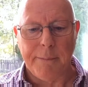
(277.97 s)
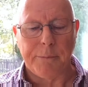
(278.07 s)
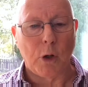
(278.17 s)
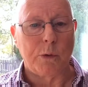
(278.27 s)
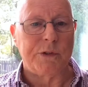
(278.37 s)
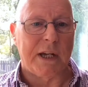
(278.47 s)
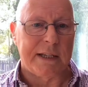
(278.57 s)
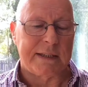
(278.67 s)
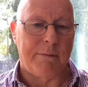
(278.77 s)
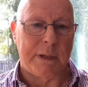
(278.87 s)
those
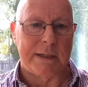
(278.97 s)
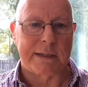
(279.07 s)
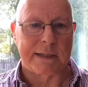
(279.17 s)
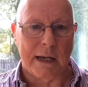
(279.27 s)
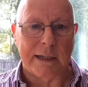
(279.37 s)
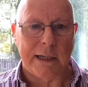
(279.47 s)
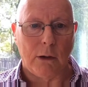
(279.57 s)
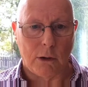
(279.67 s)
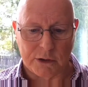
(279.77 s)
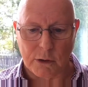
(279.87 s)
dates have been slightly
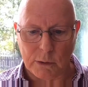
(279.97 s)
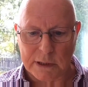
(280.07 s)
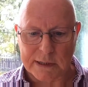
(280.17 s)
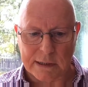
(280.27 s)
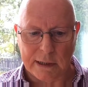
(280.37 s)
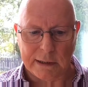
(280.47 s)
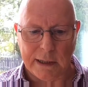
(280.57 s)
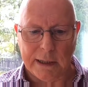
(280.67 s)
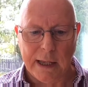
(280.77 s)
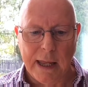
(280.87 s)
altered, only slightly.